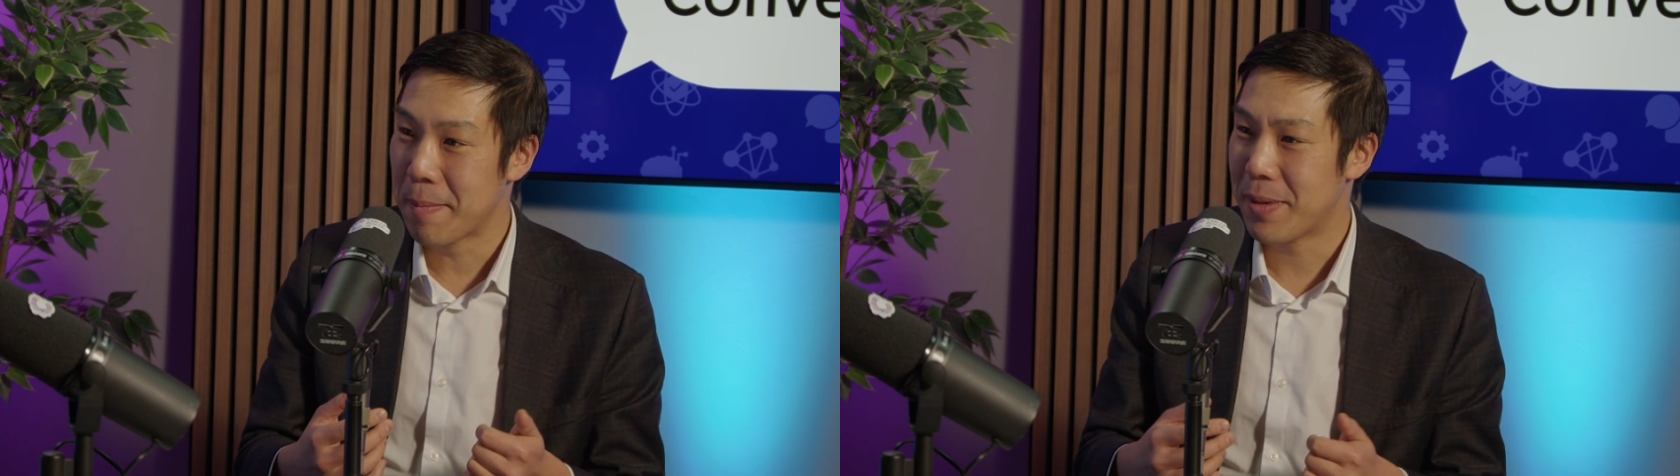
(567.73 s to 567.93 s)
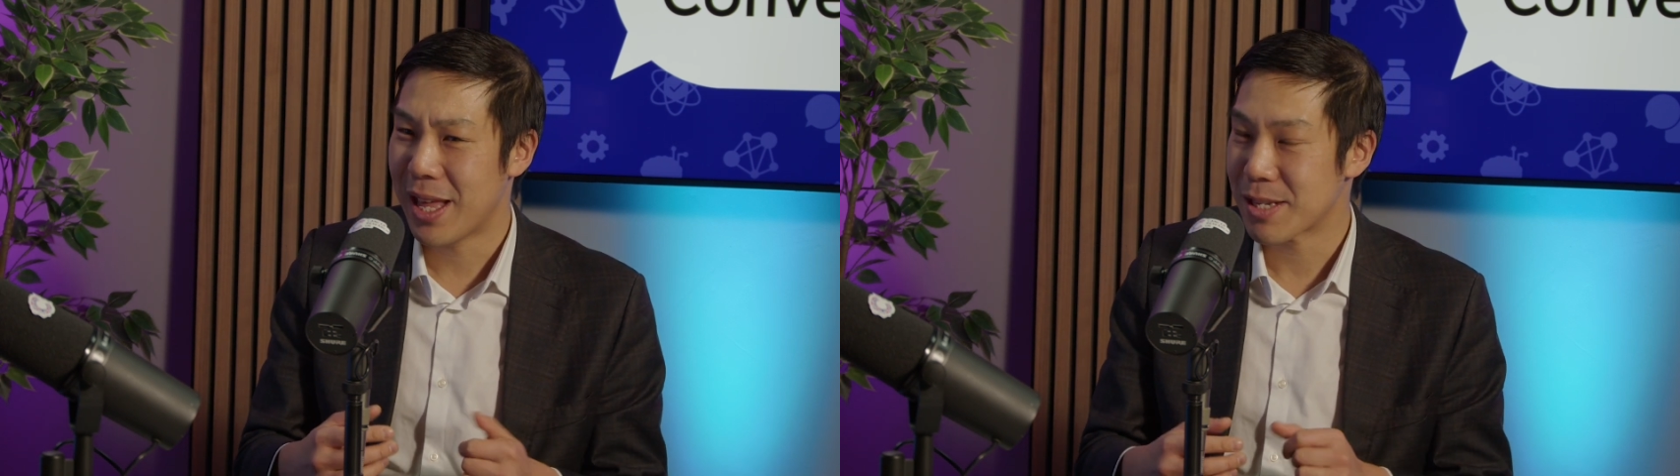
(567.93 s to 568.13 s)

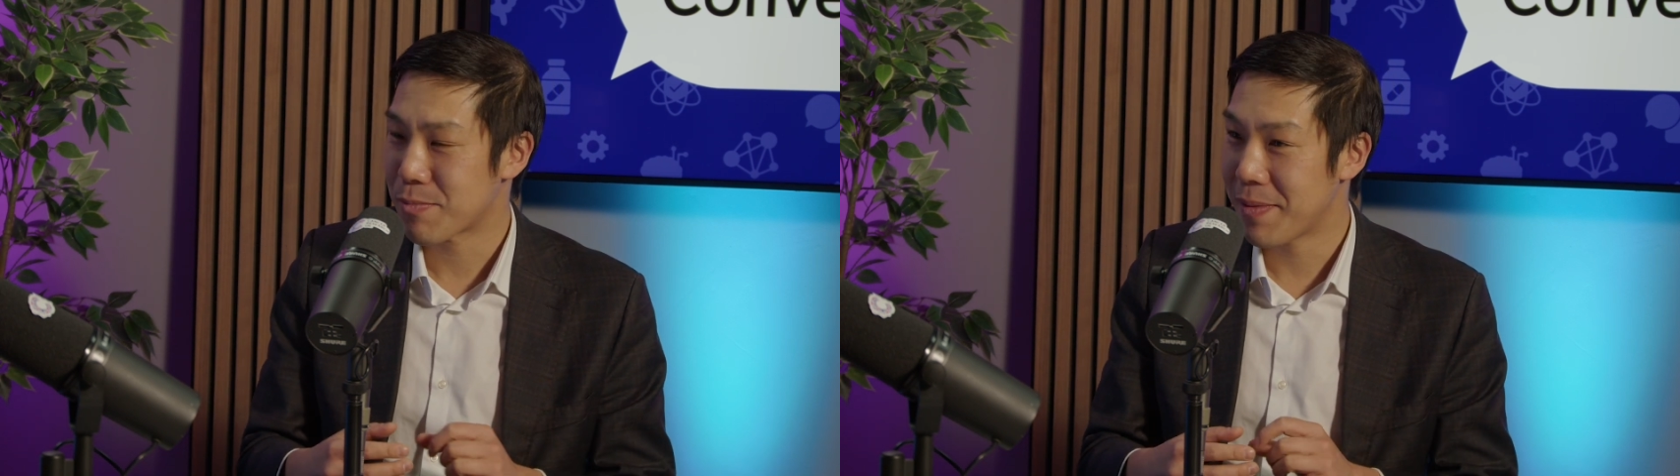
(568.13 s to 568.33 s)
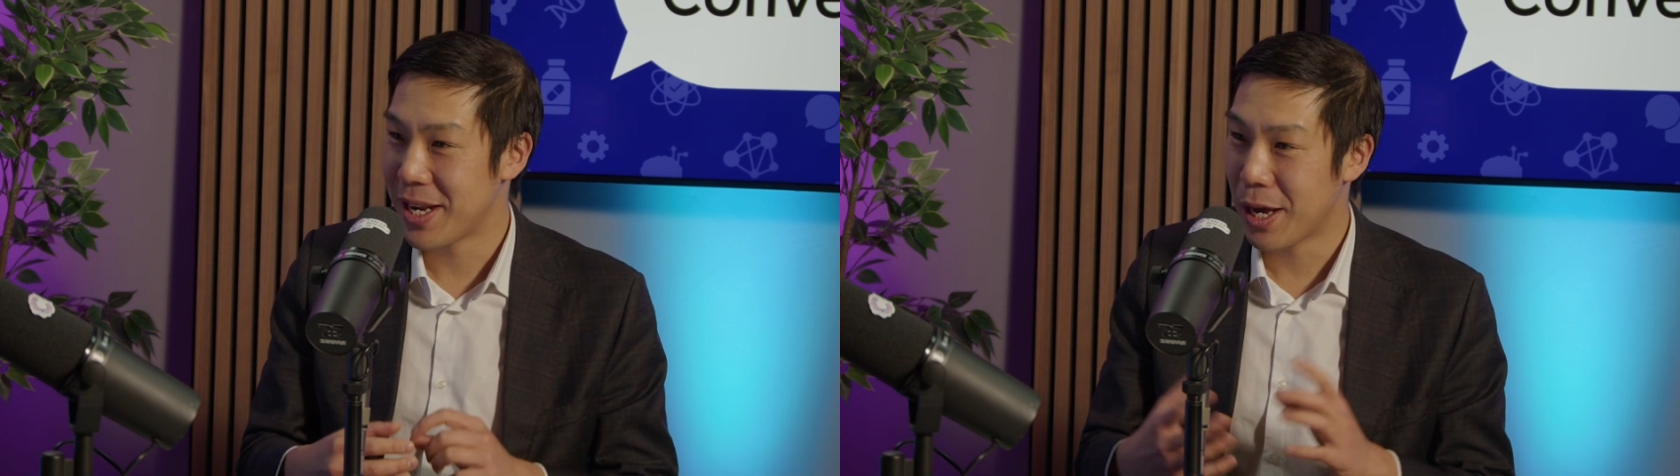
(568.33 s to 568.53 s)
But that's
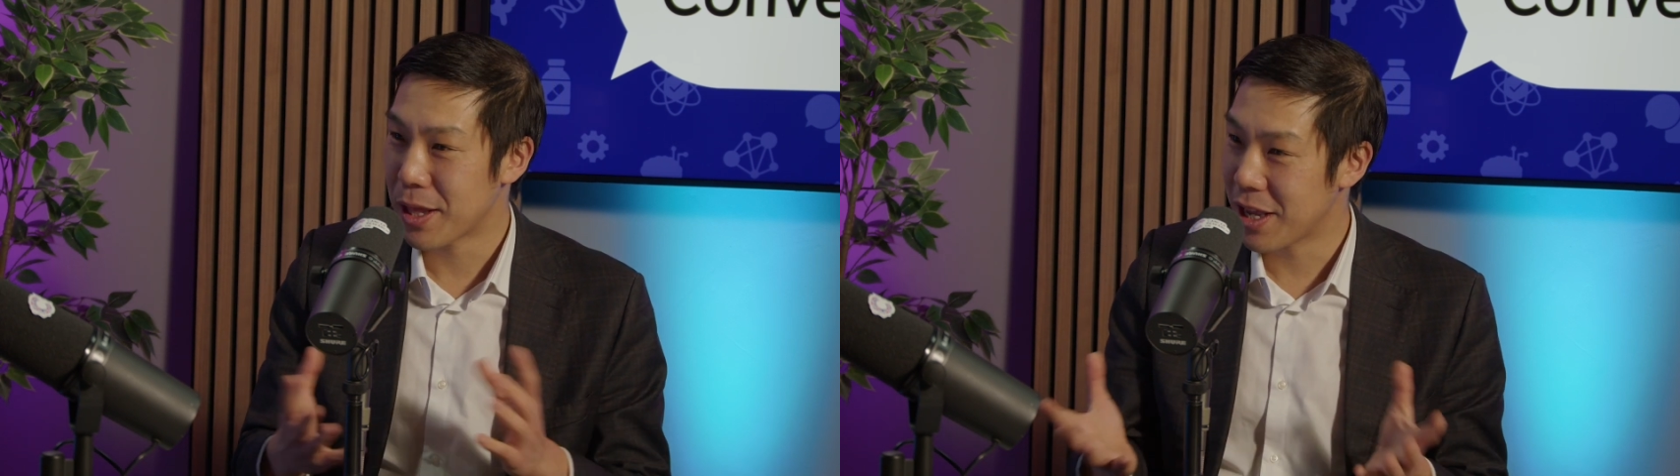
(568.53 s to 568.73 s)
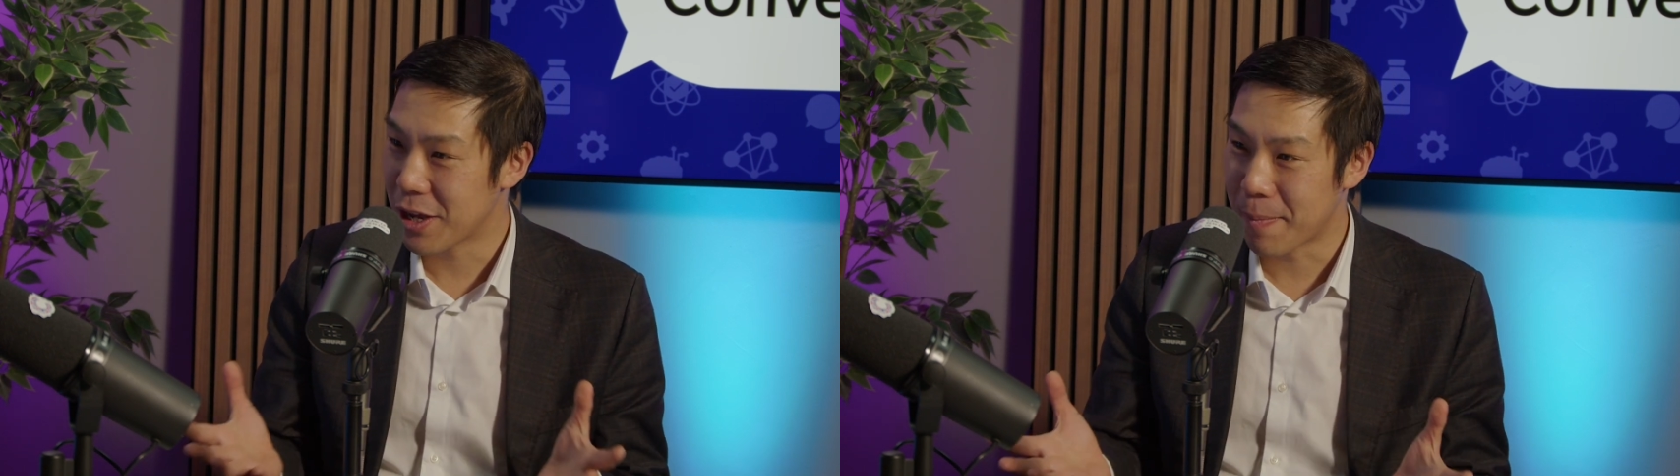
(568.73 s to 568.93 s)
probably
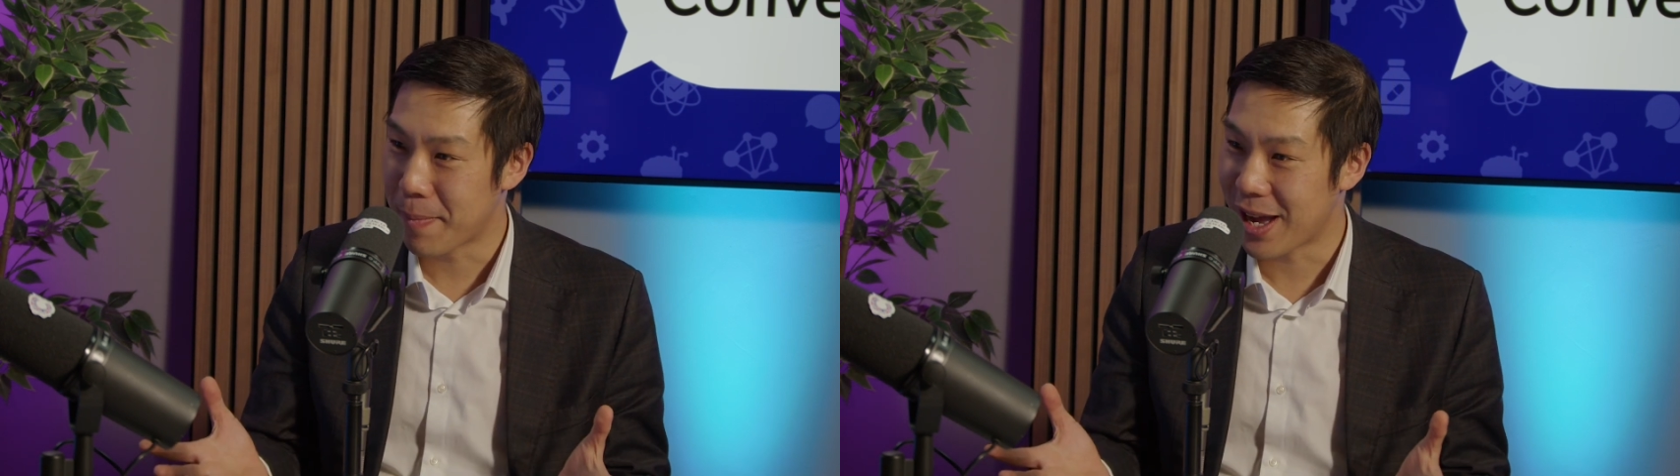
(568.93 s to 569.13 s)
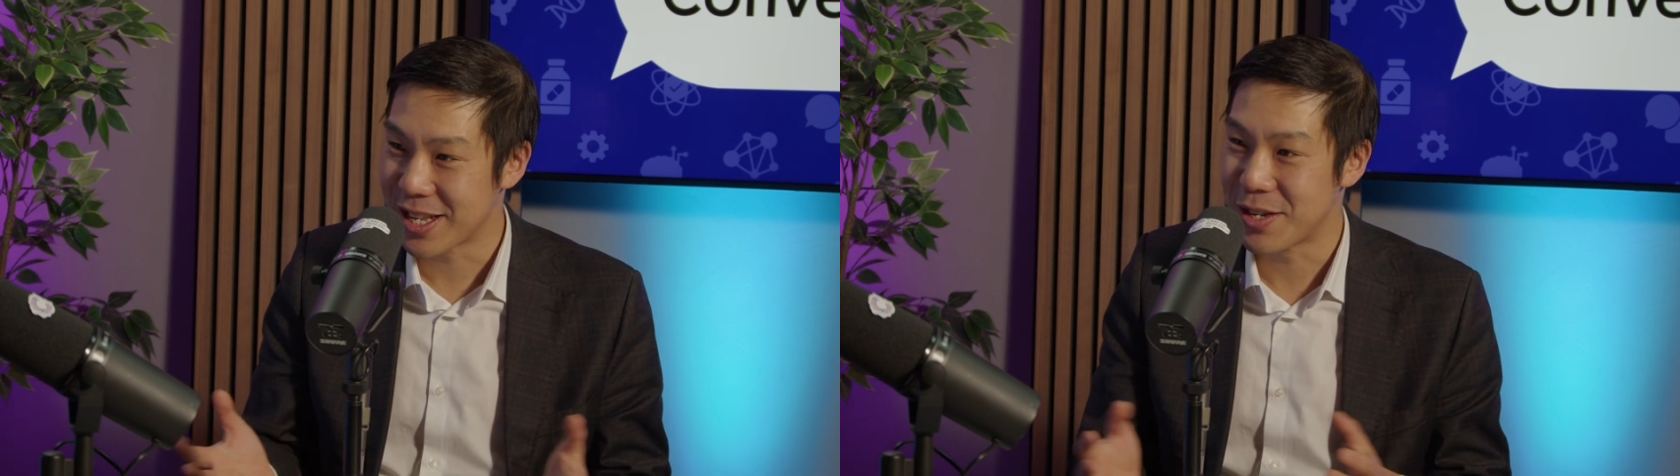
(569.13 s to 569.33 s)
nothing
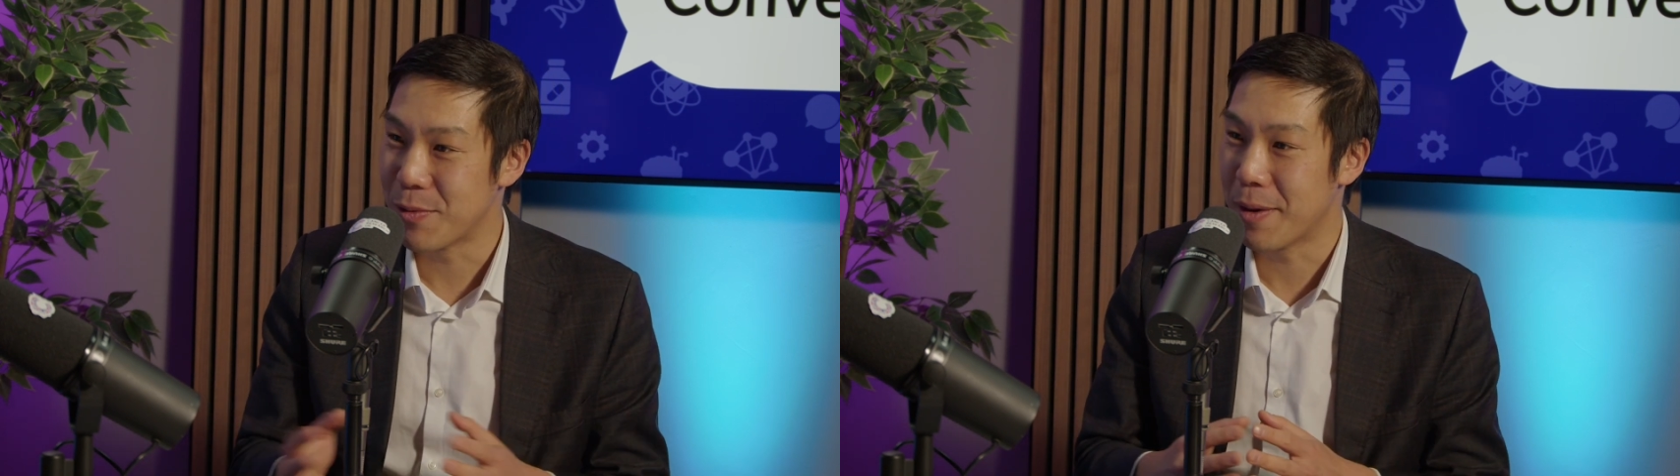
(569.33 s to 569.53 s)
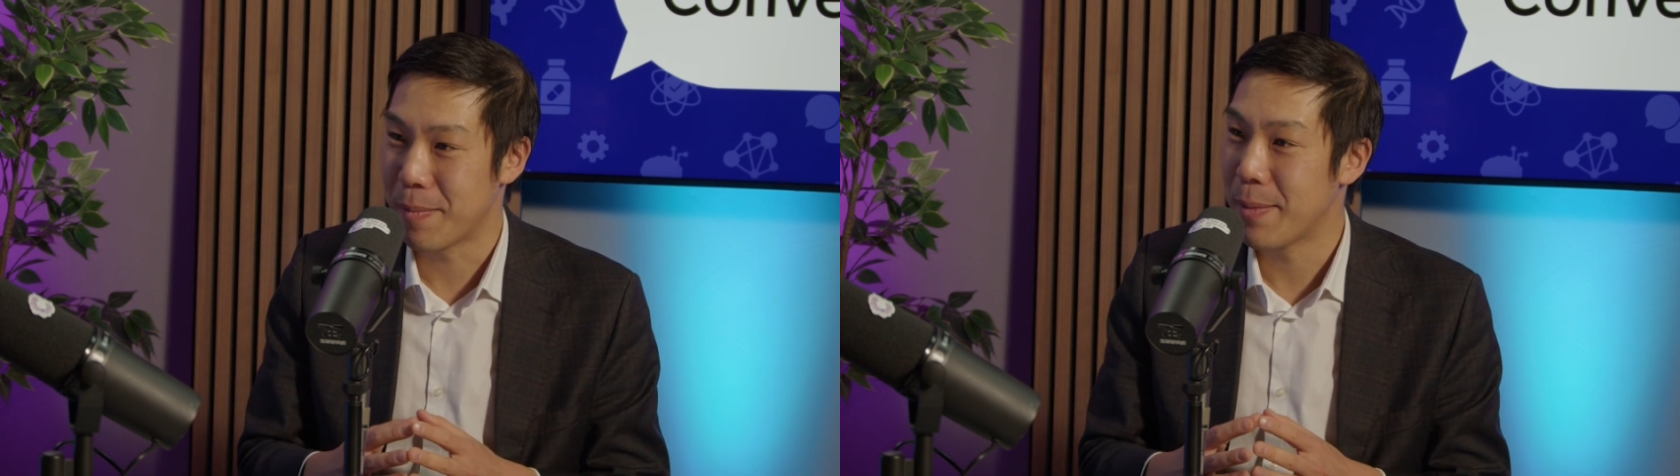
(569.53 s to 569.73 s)
compared to
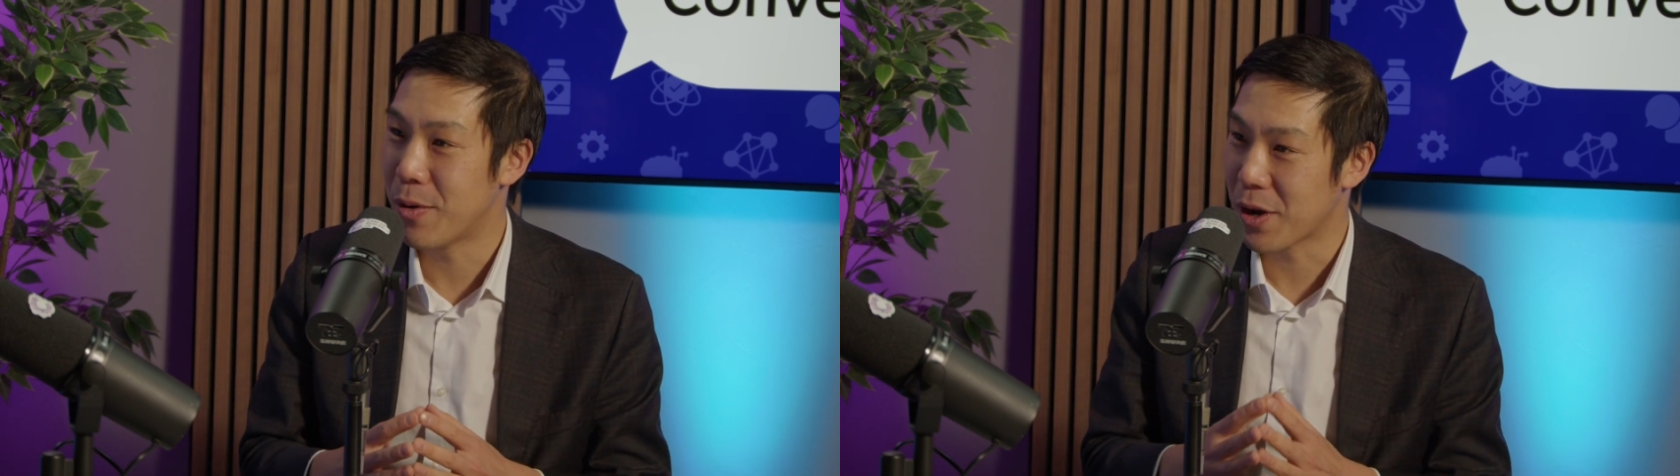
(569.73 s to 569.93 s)
what people are